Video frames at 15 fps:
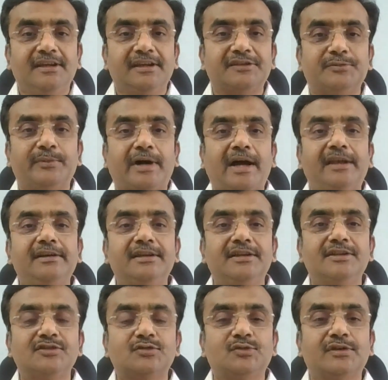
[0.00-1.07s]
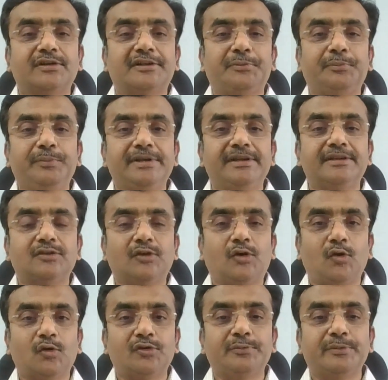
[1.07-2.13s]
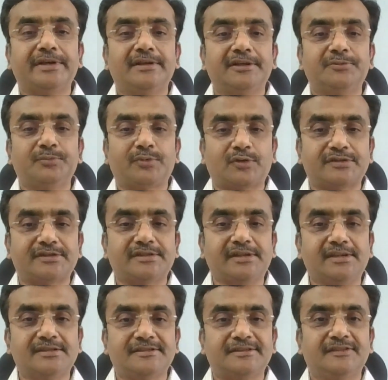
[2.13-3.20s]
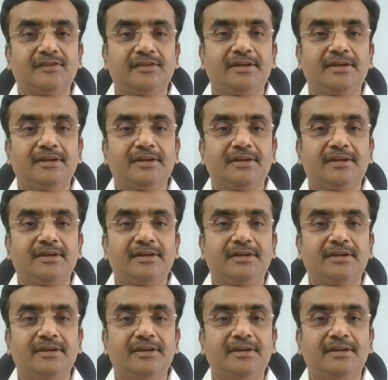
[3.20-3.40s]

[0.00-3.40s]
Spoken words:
is managed through complete automated process